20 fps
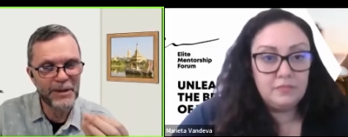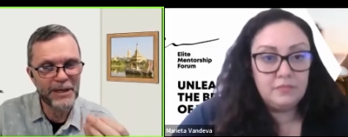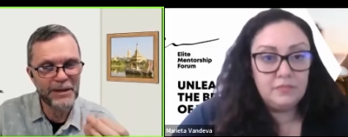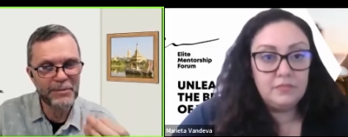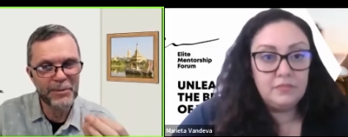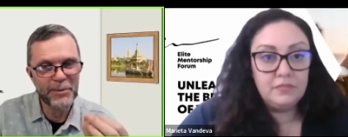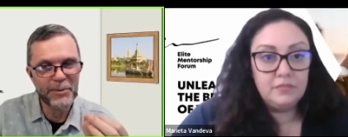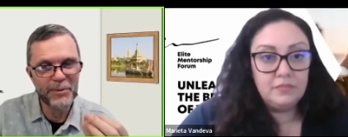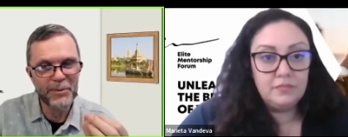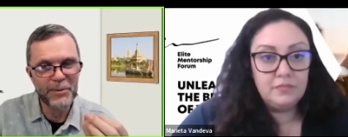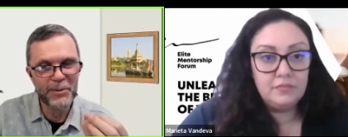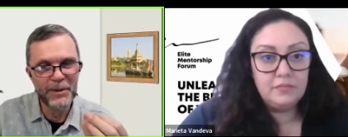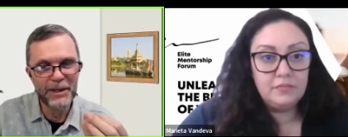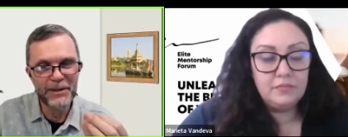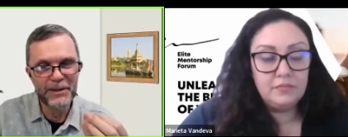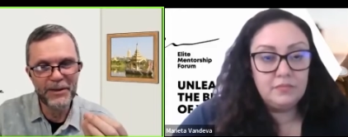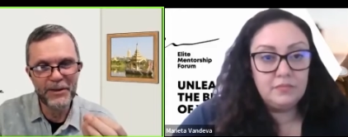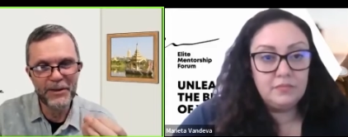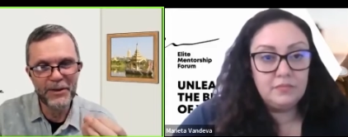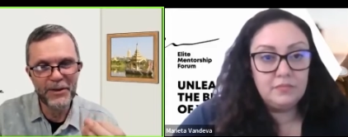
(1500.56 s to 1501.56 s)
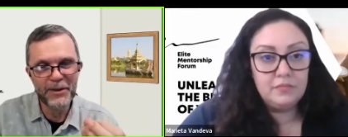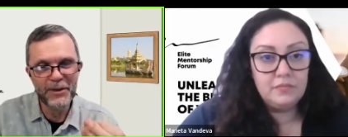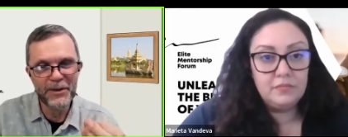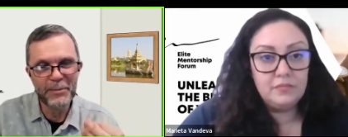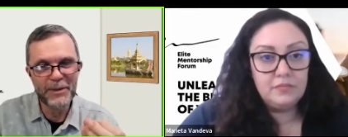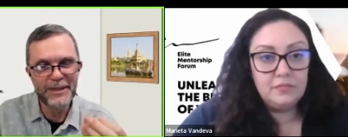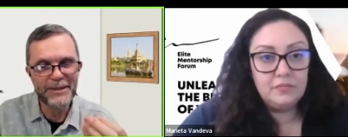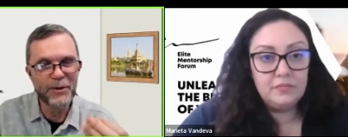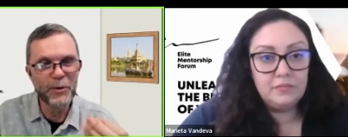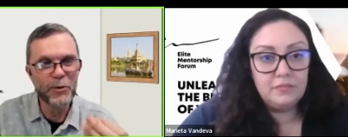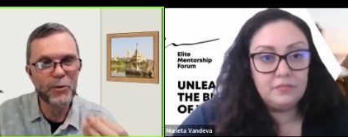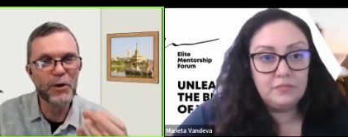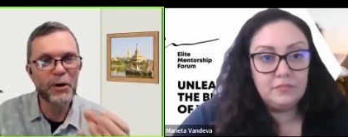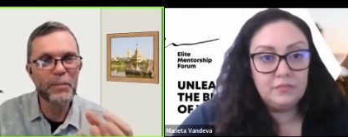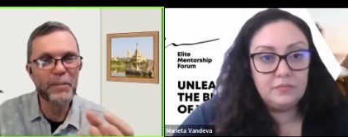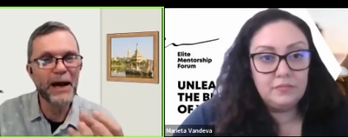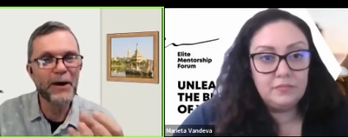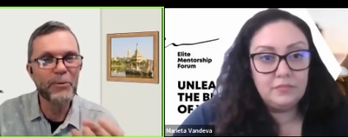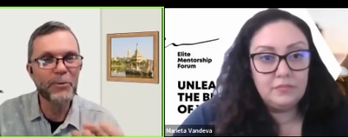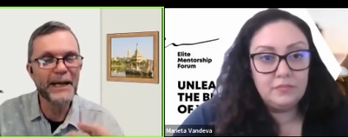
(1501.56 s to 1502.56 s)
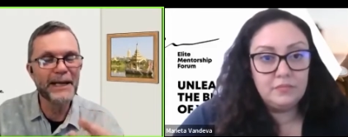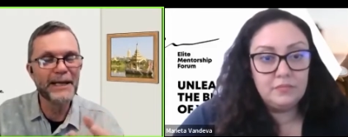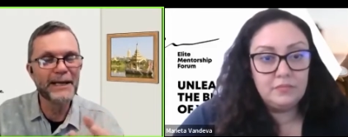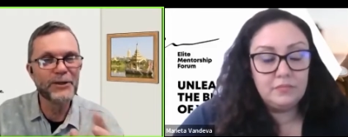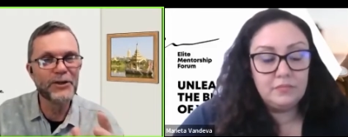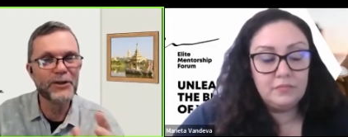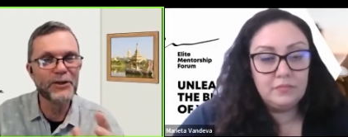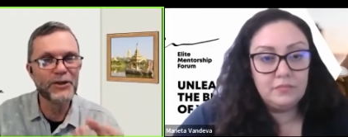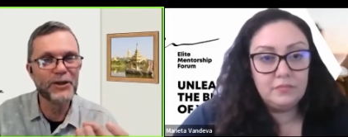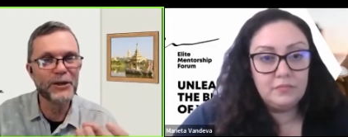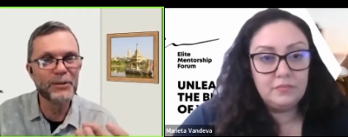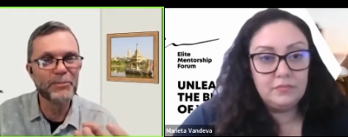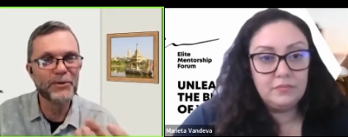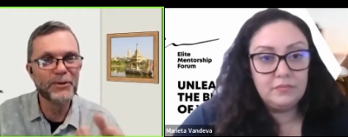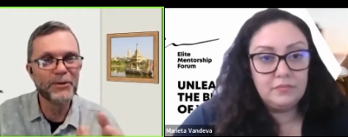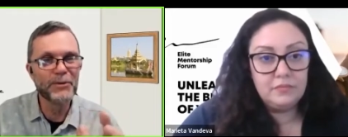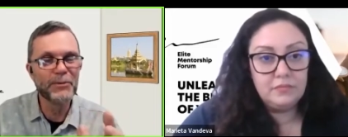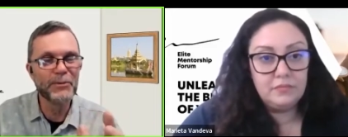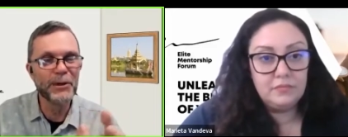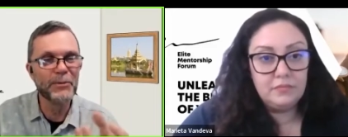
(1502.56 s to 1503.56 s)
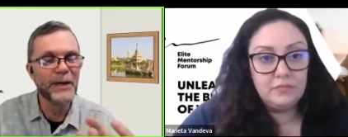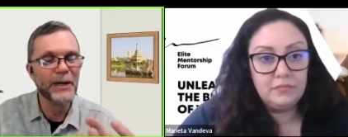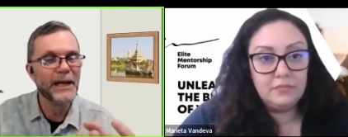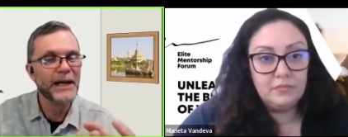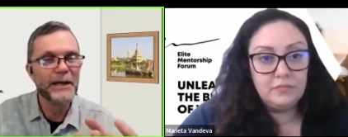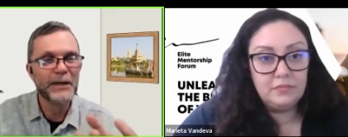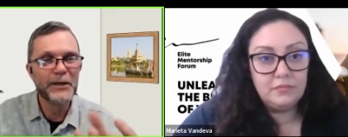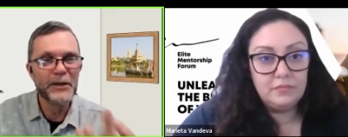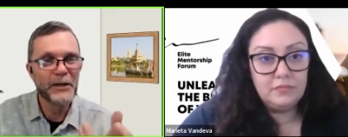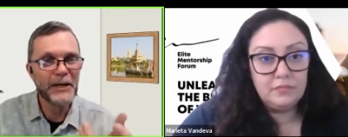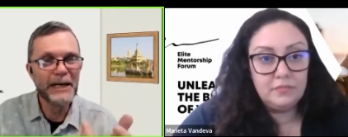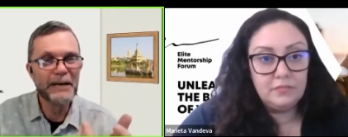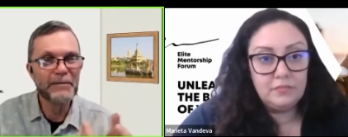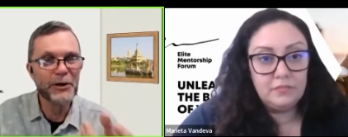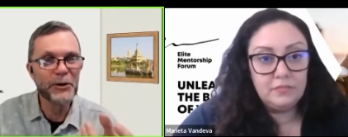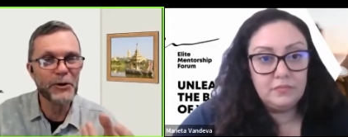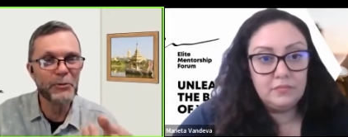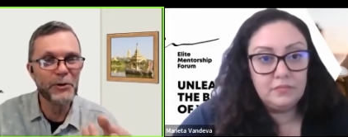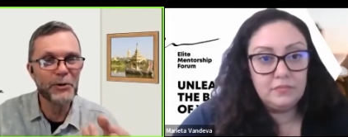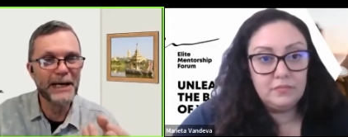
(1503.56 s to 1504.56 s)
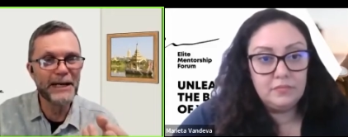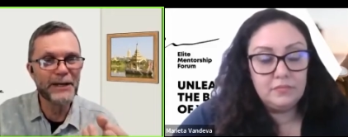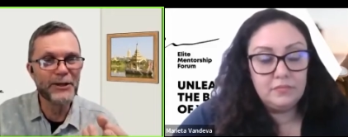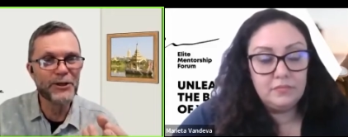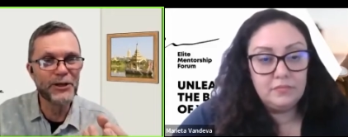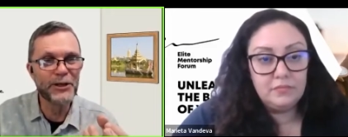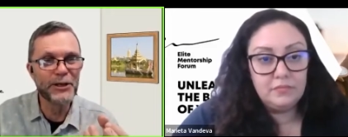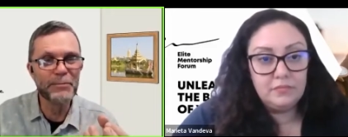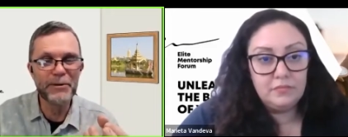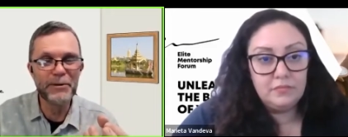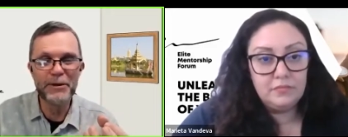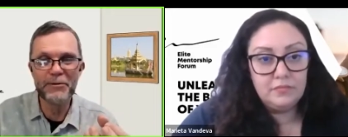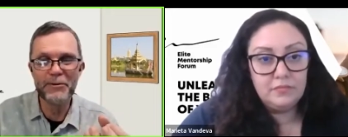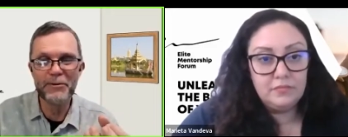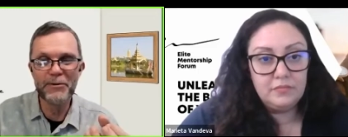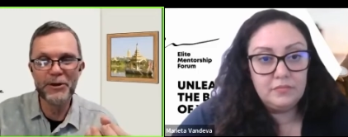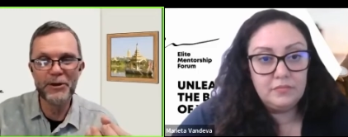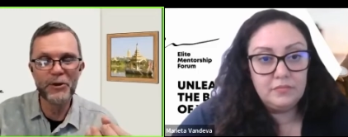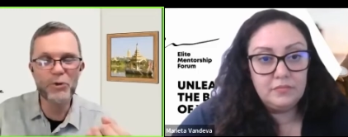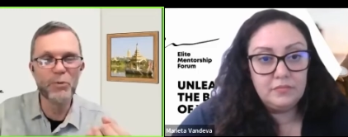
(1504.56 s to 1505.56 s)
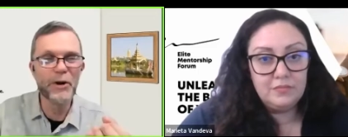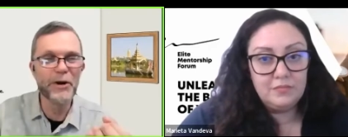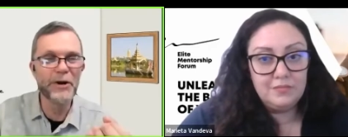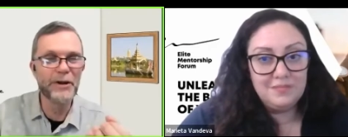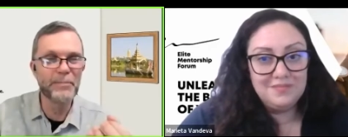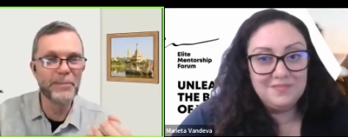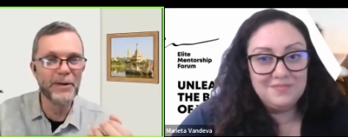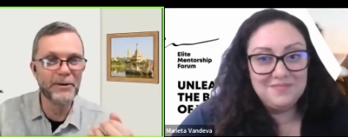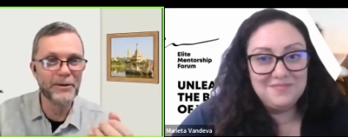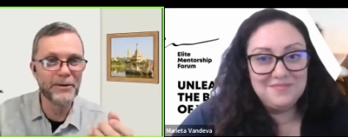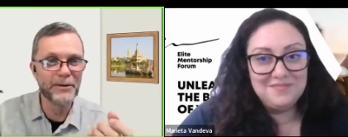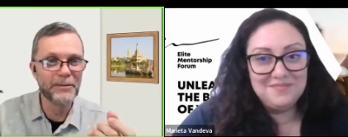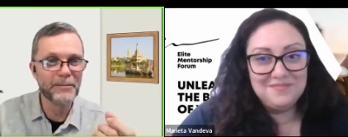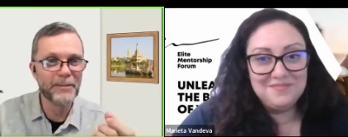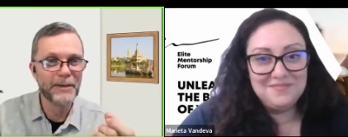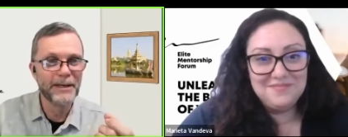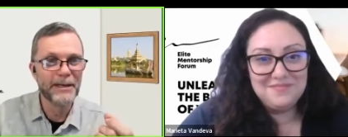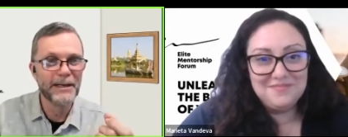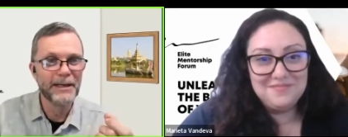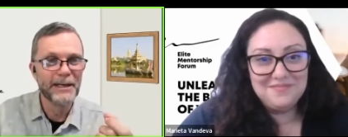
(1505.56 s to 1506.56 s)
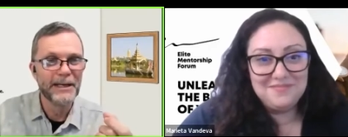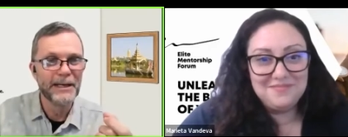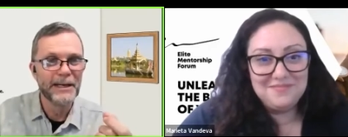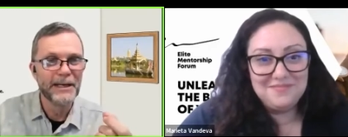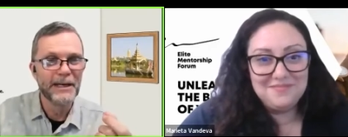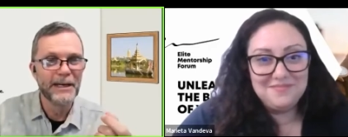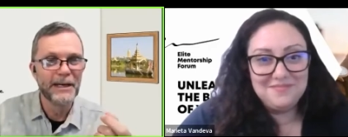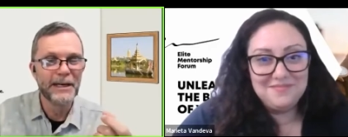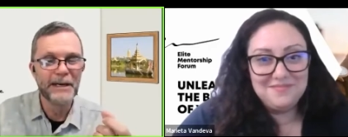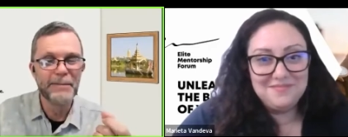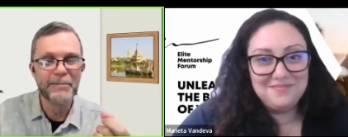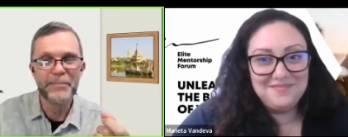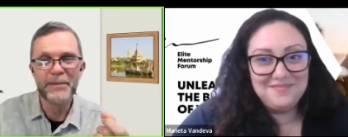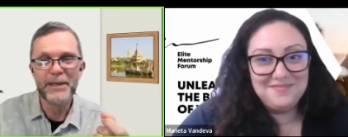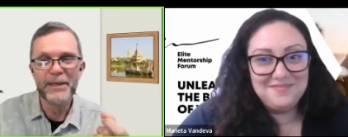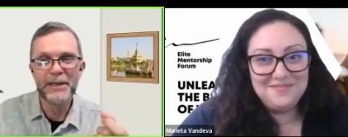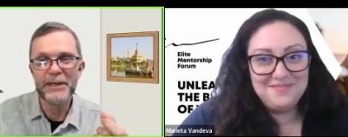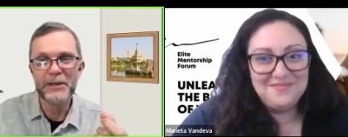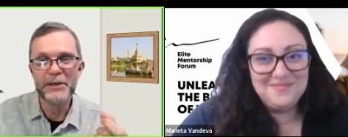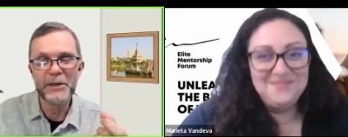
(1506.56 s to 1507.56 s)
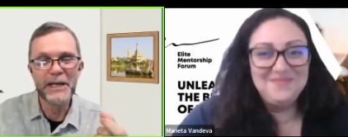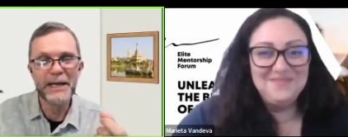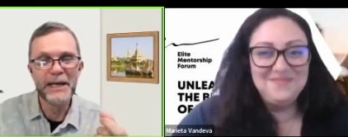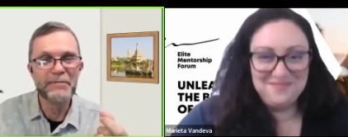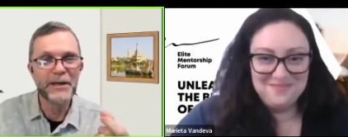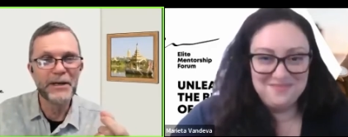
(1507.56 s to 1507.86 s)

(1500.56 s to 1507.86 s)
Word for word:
Speaker 1: people humans are all about relationships well you're not going to have a good relationship if you're in the warrior mode um, you're not going to